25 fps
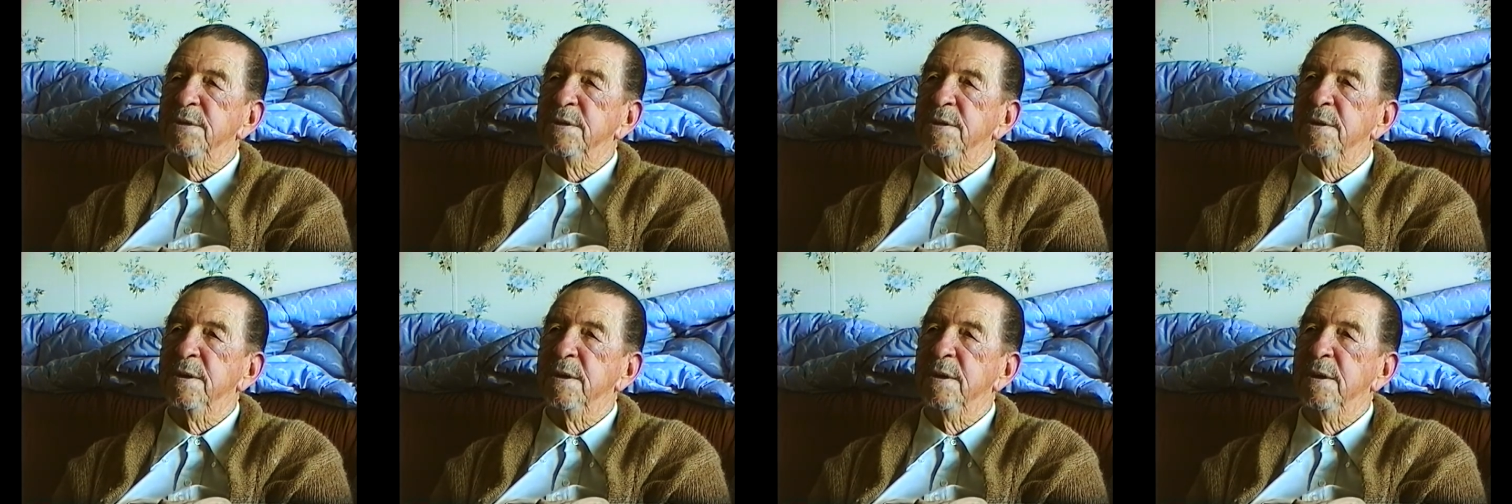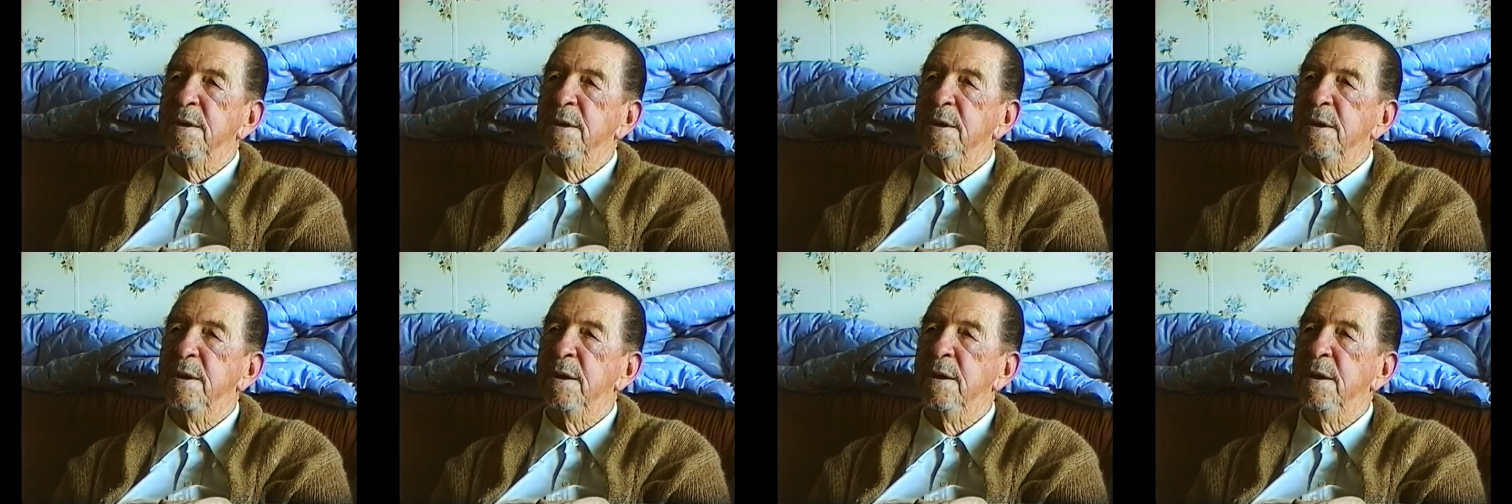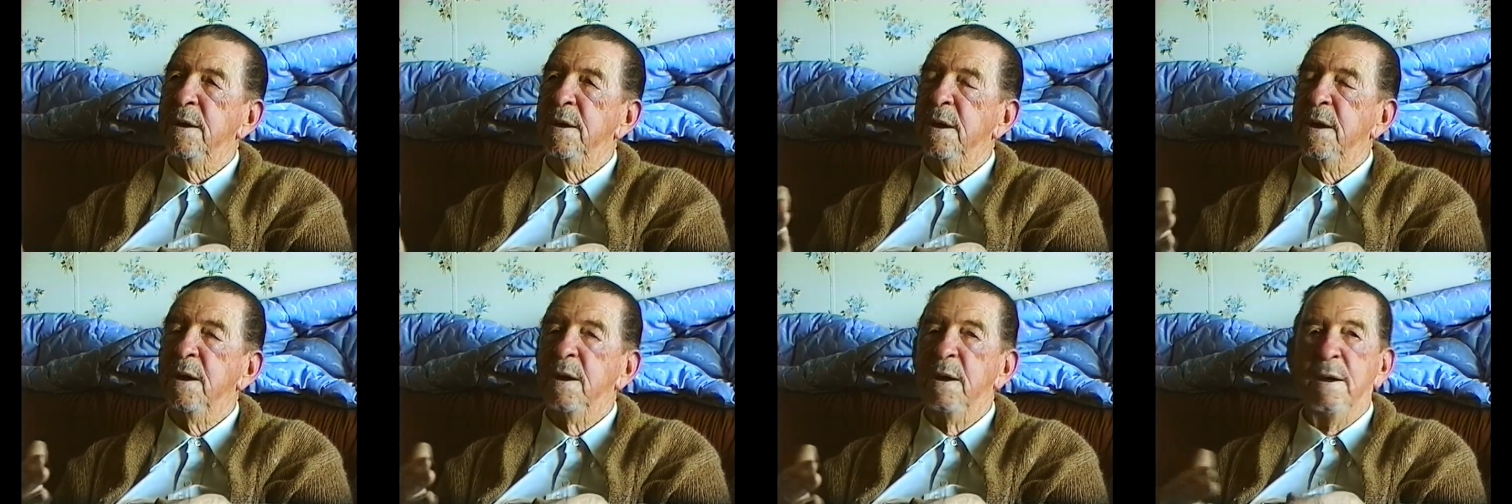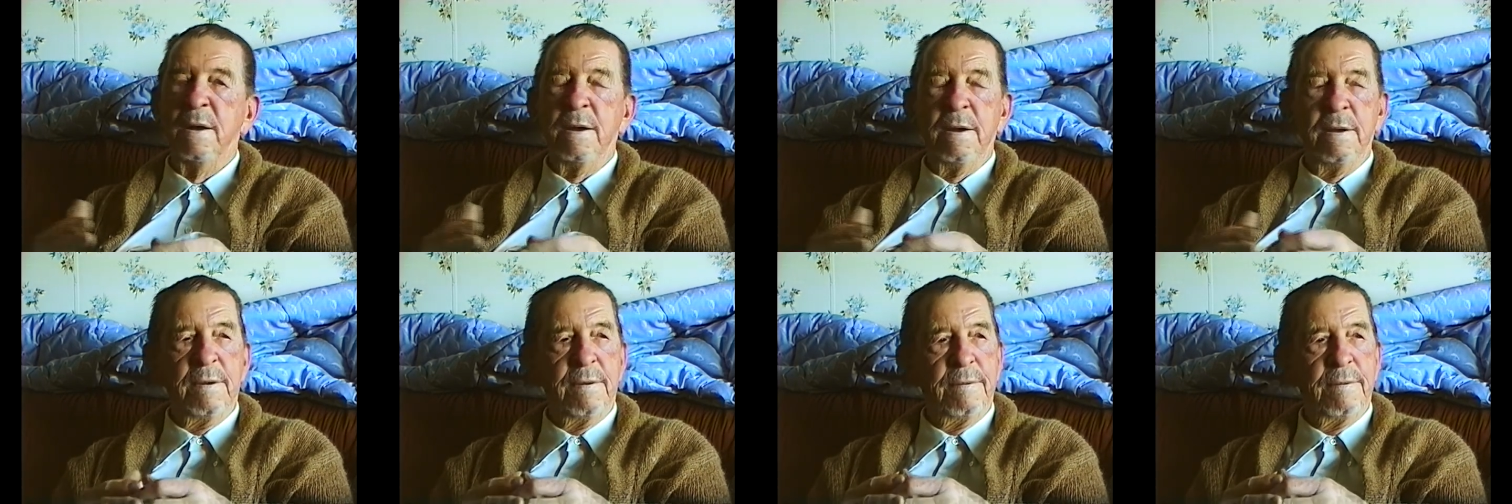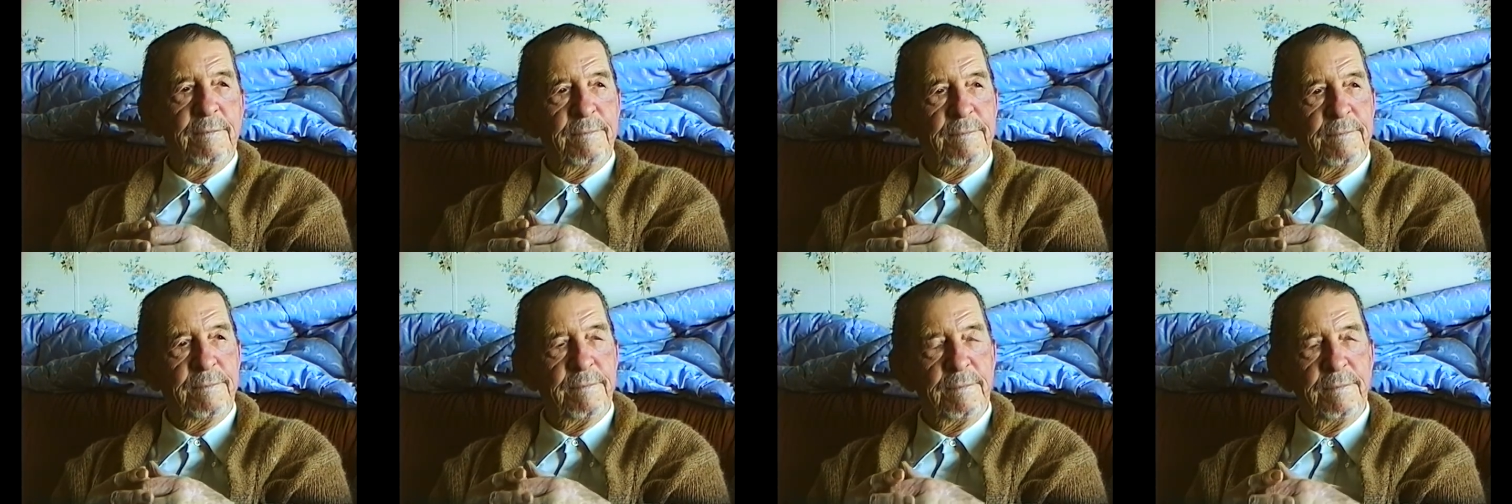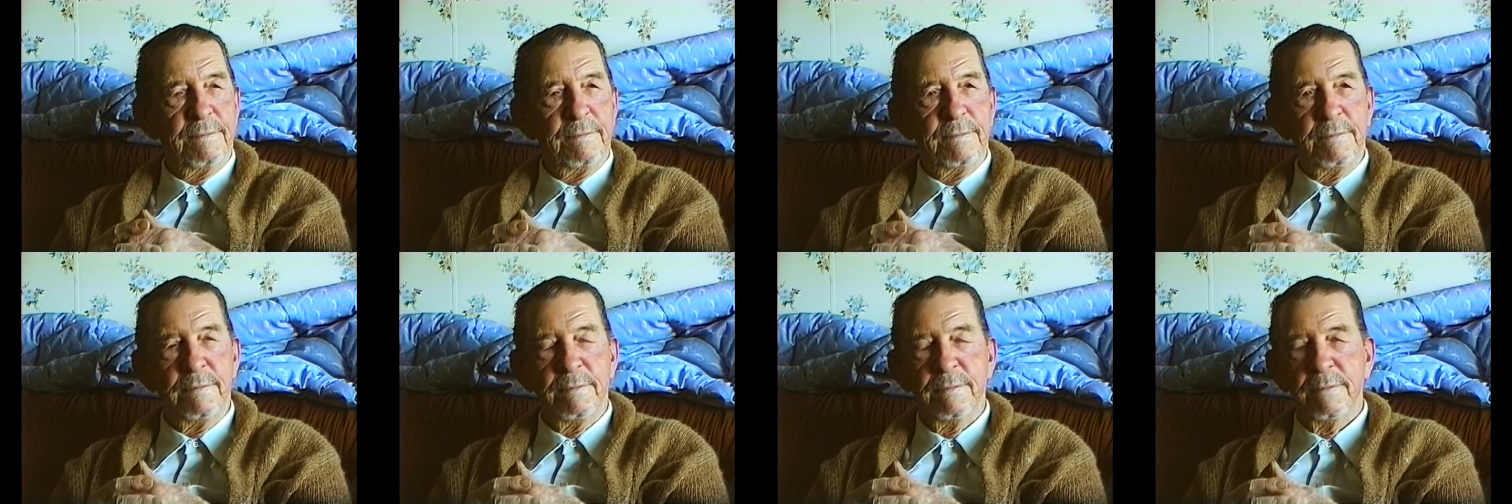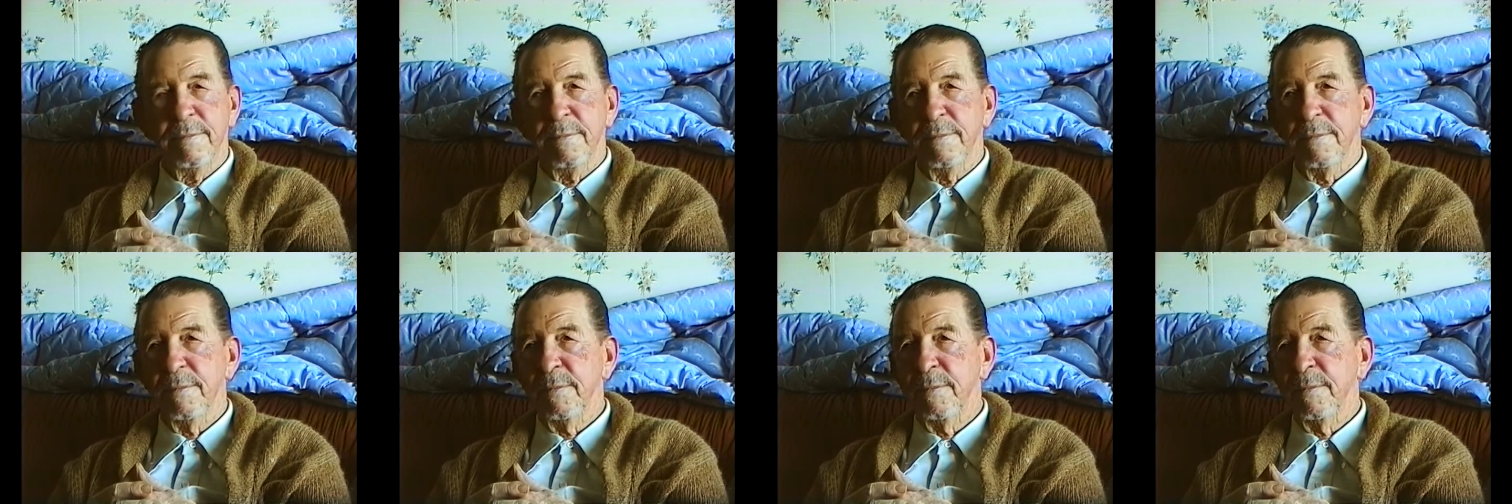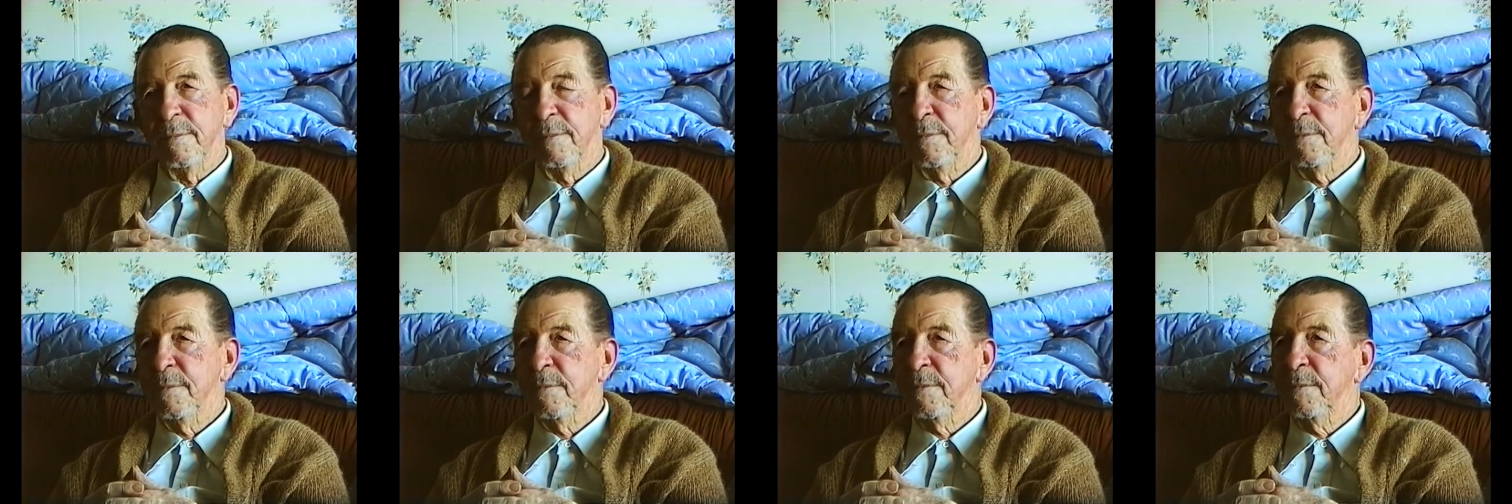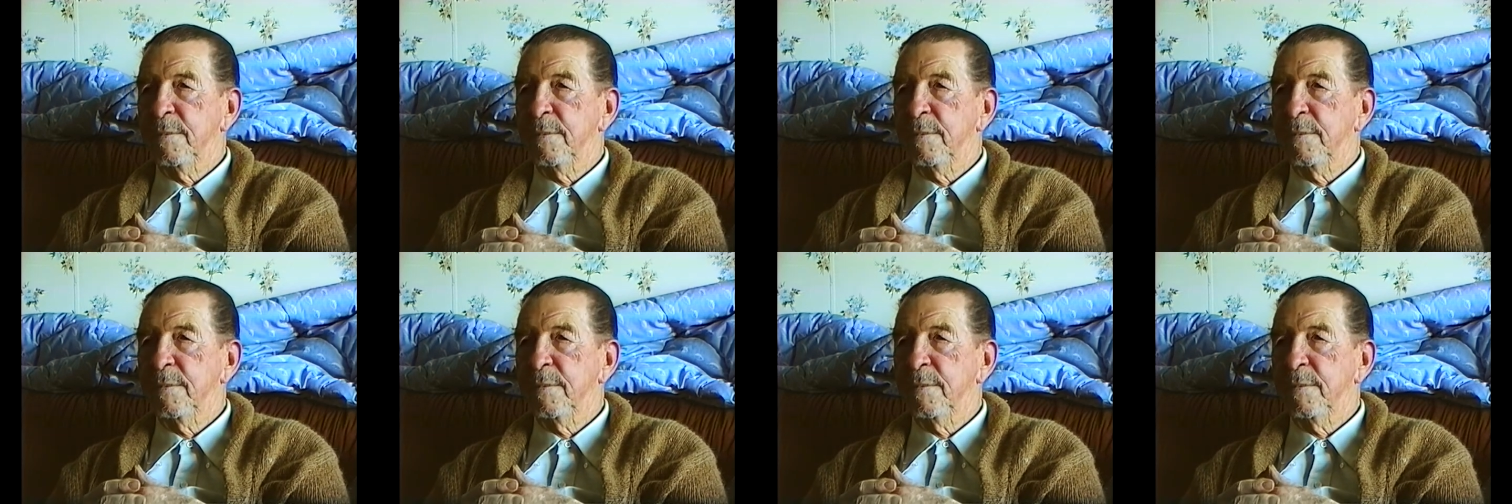the only headphones uh, to get were